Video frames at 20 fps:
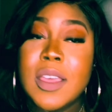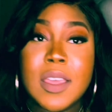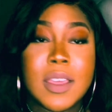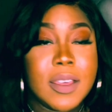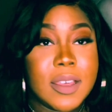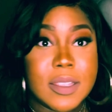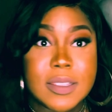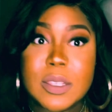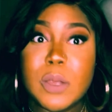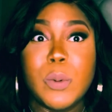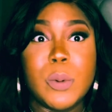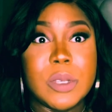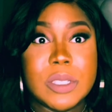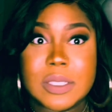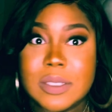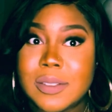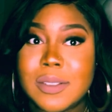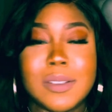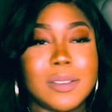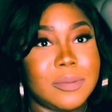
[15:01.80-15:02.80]
Cause
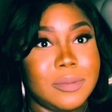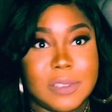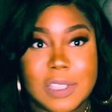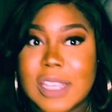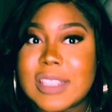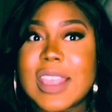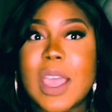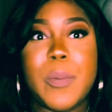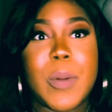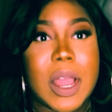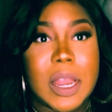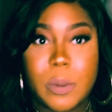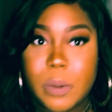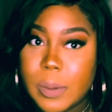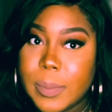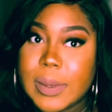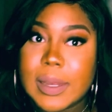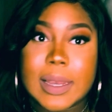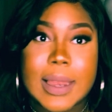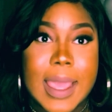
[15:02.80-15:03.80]
that probably would
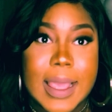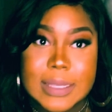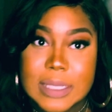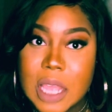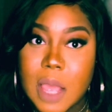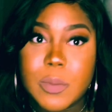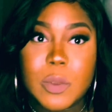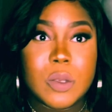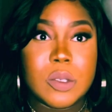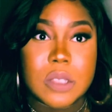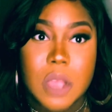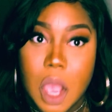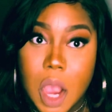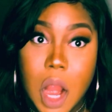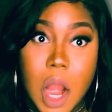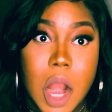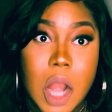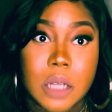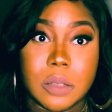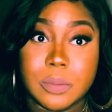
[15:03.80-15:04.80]
have been the last time you saw
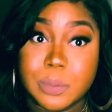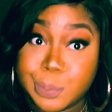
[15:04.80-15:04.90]
her.